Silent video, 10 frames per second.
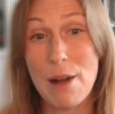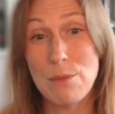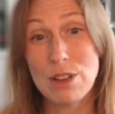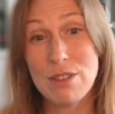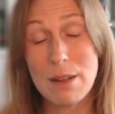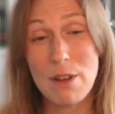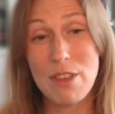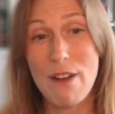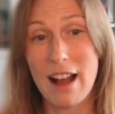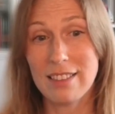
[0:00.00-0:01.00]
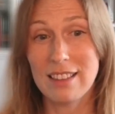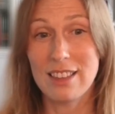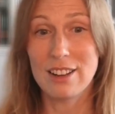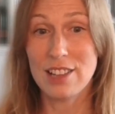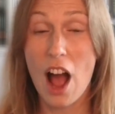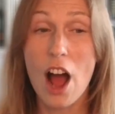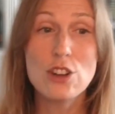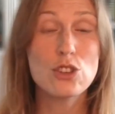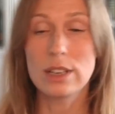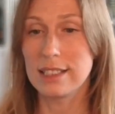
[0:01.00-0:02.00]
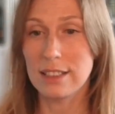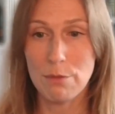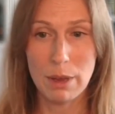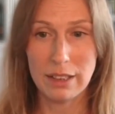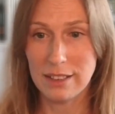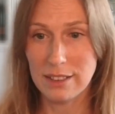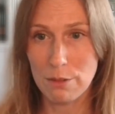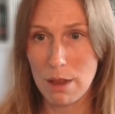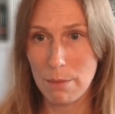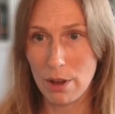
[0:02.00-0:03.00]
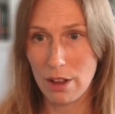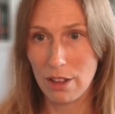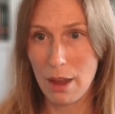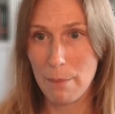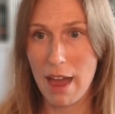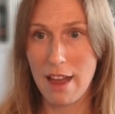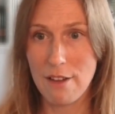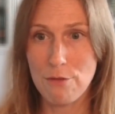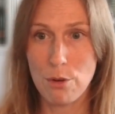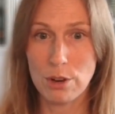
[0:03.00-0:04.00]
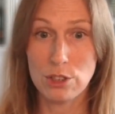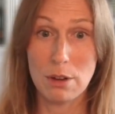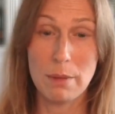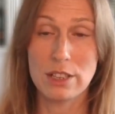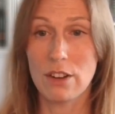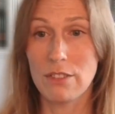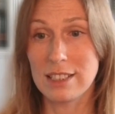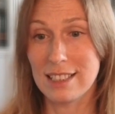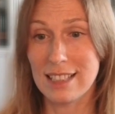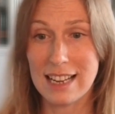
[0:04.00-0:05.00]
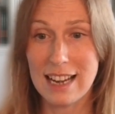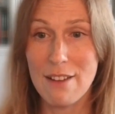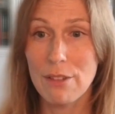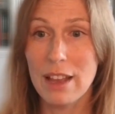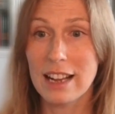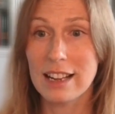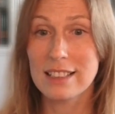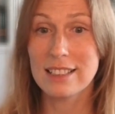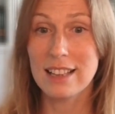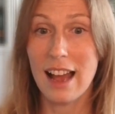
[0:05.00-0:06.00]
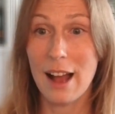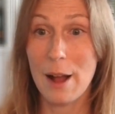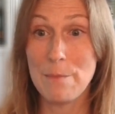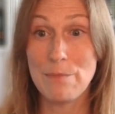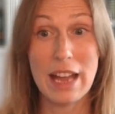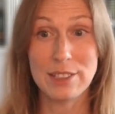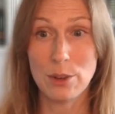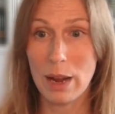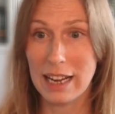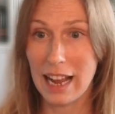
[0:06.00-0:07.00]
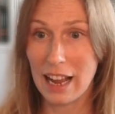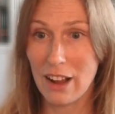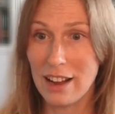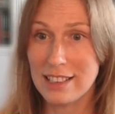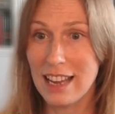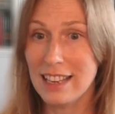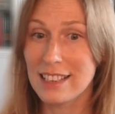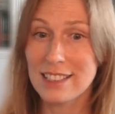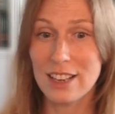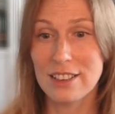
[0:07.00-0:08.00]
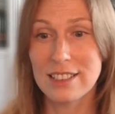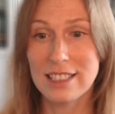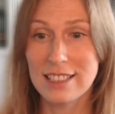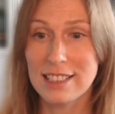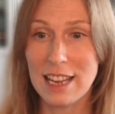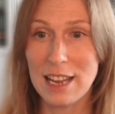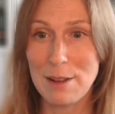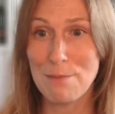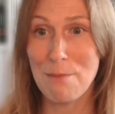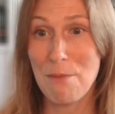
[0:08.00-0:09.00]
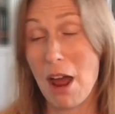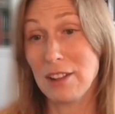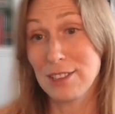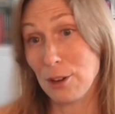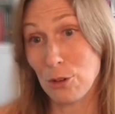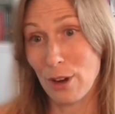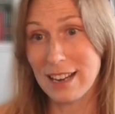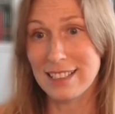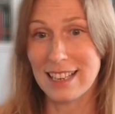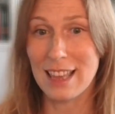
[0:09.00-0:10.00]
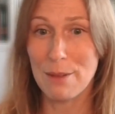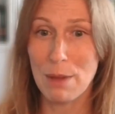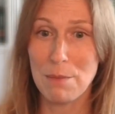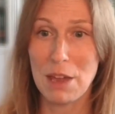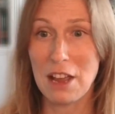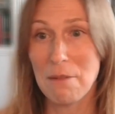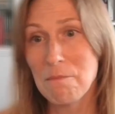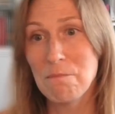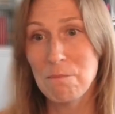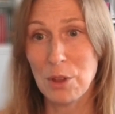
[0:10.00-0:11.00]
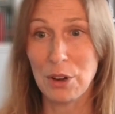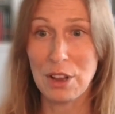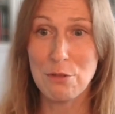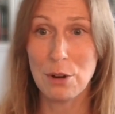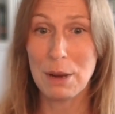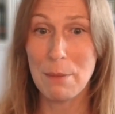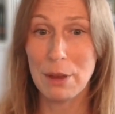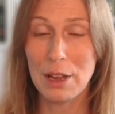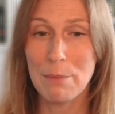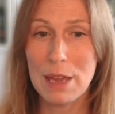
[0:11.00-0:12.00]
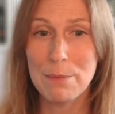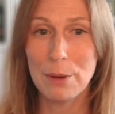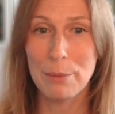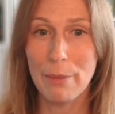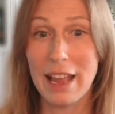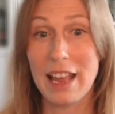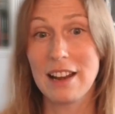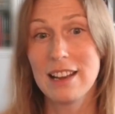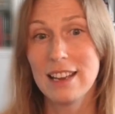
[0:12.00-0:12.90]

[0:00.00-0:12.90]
And when you think about the fact that there's hundreds of millions of people that pay for streaming services like Netflix as a way to get content, it starts to seem not so crazy that maybe 30, 40 million people might